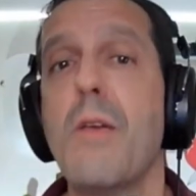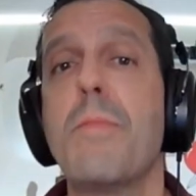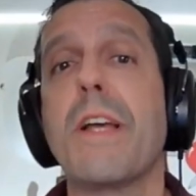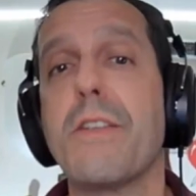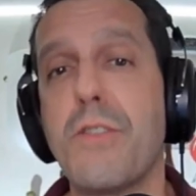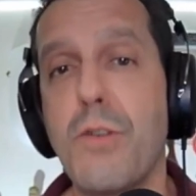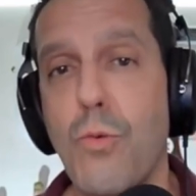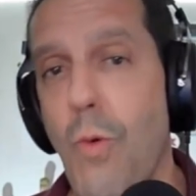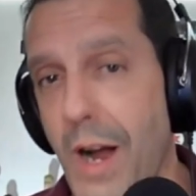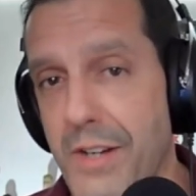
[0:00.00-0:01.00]
because you
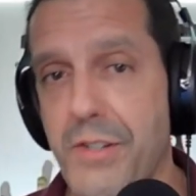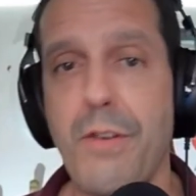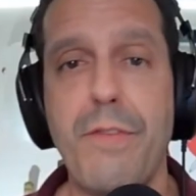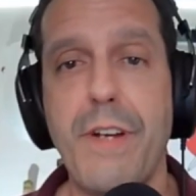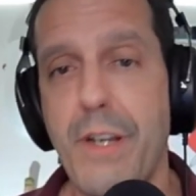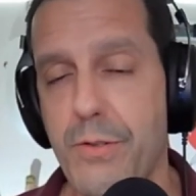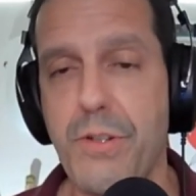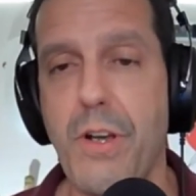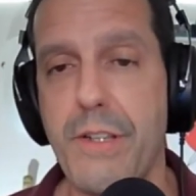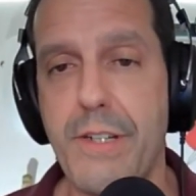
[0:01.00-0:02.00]
watch their
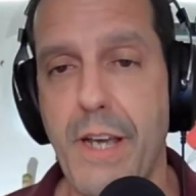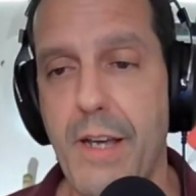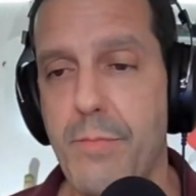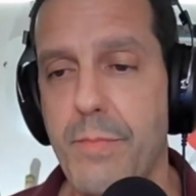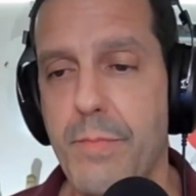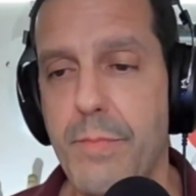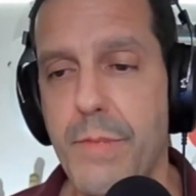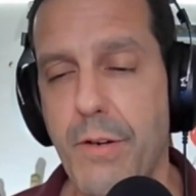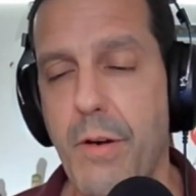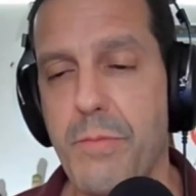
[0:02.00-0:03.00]
videos all the time you know what